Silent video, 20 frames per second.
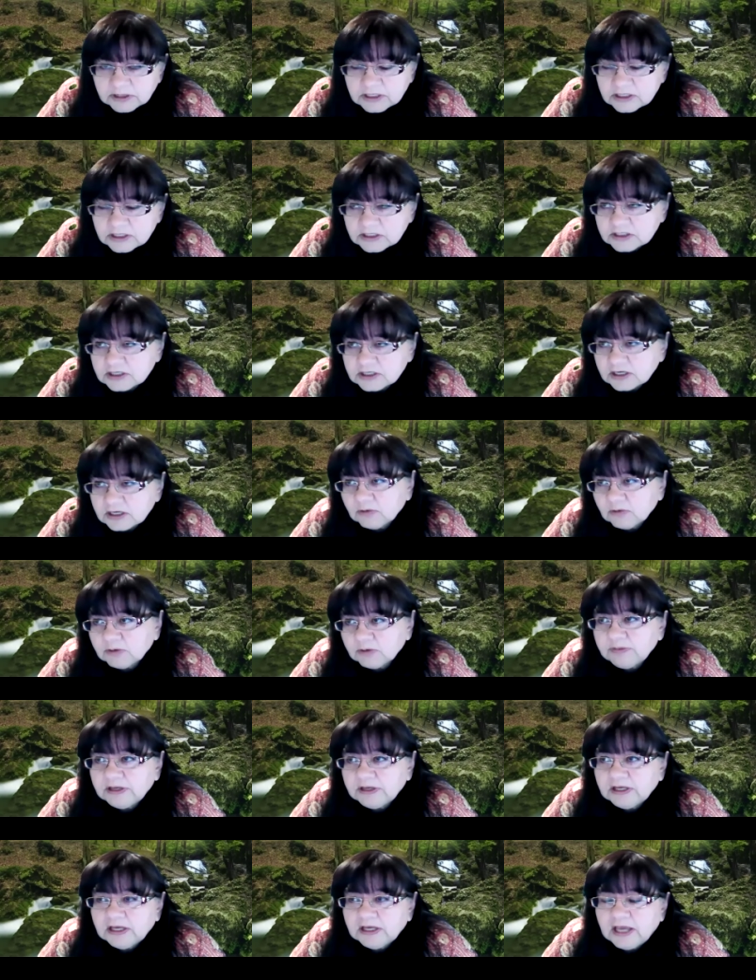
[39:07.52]
But this time we're
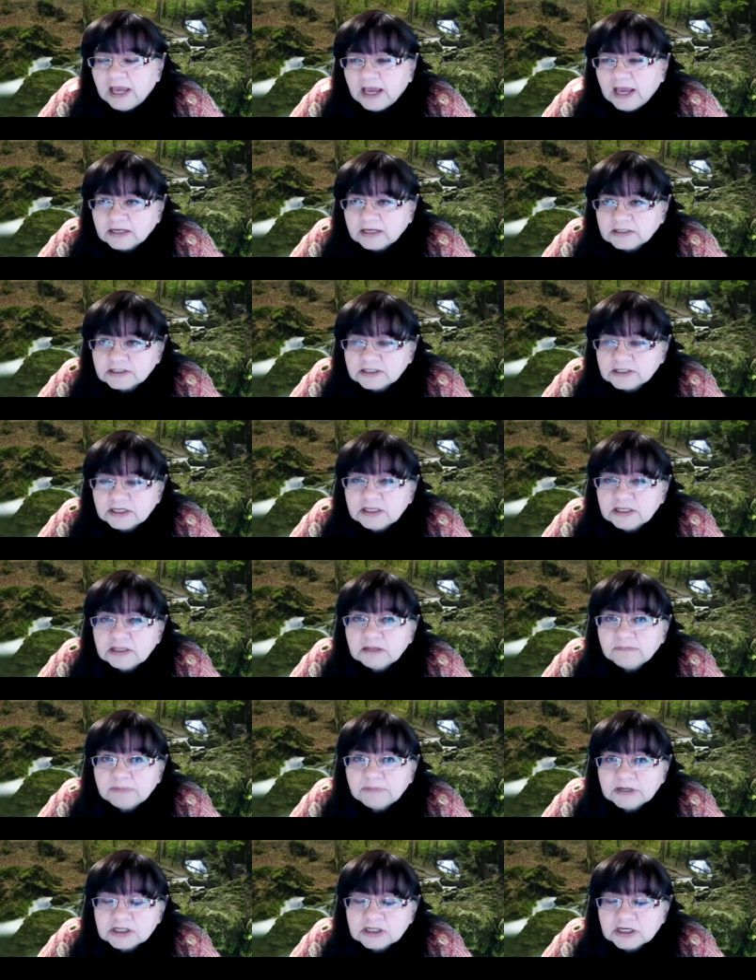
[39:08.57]
being asked in
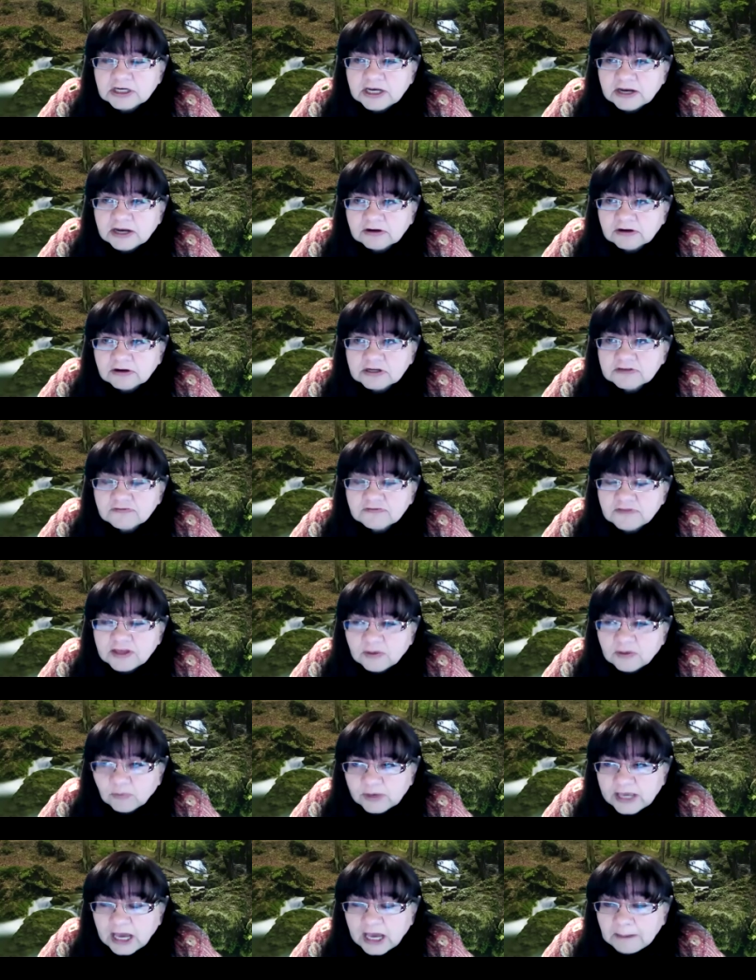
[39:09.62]
the budget narrative
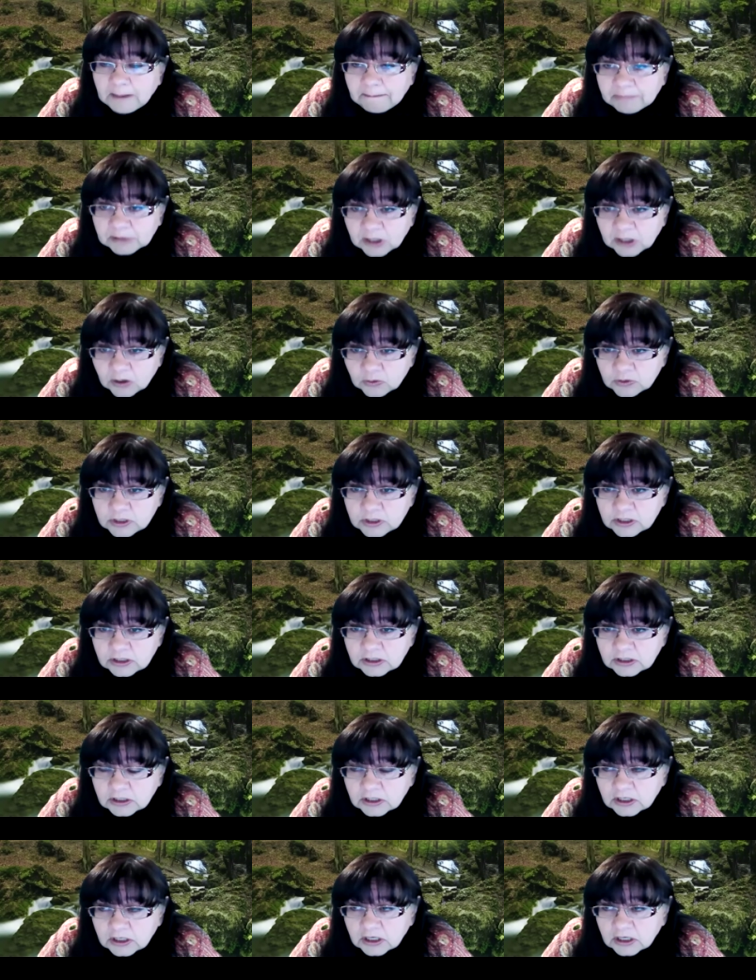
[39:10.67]
that we upload